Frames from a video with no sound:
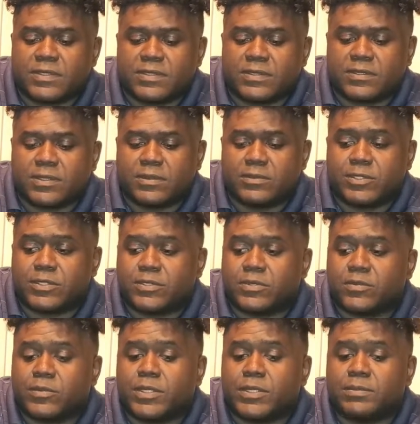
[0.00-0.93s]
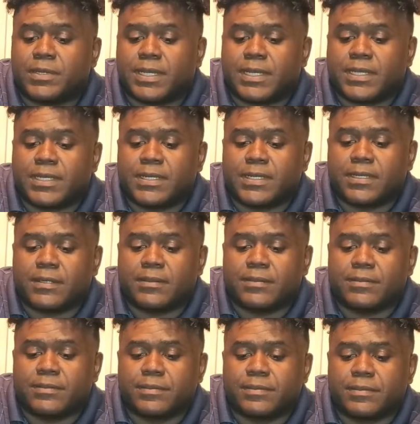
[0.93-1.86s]
So I'm just repotting it,
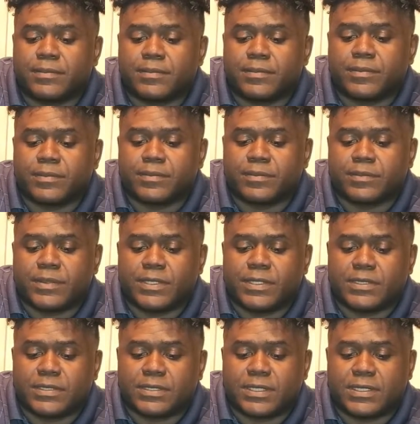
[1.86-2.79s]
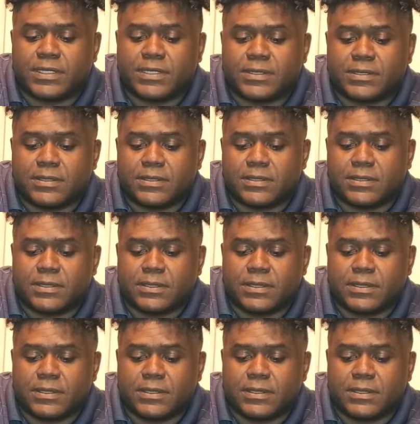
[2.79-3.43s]
these cuttings.